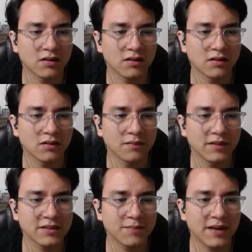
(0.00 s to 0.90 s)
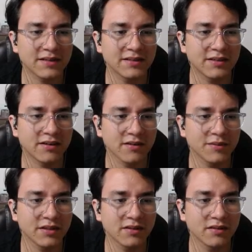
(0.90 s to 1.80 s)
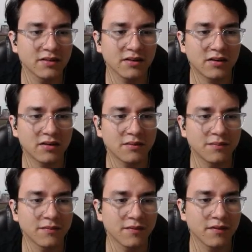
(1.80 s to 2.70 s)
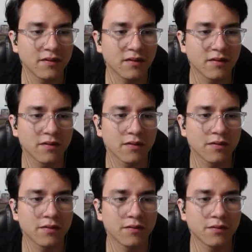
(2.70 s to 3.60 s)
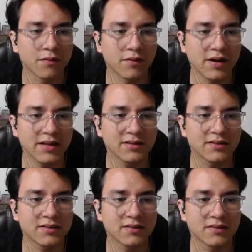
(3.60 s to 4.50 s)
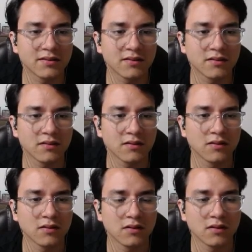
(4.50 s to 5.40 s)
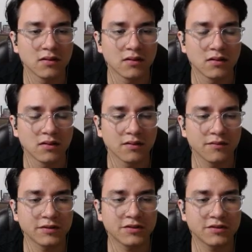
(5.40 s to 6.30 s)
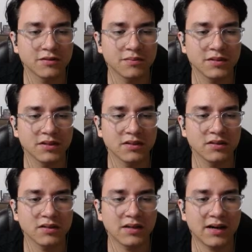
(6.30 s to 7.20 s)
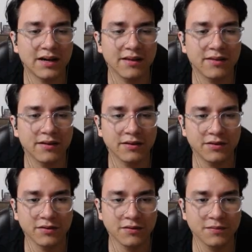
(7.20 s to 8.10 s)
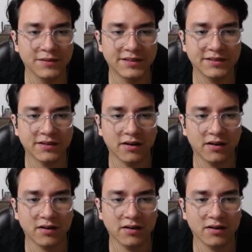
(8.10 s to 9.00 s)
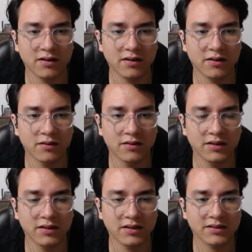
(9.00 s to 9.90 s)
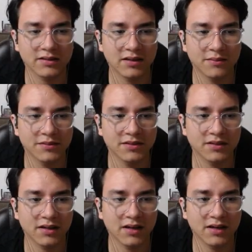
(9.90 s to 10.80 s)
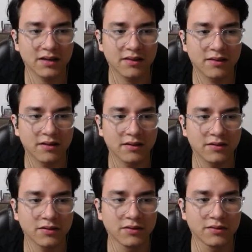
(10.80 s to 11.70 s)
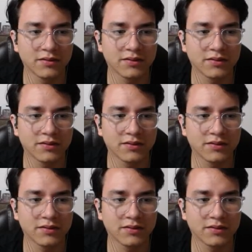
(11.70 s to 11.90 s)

Let's pass in an argument num threads, which should be an I32 because R only accepts I32s,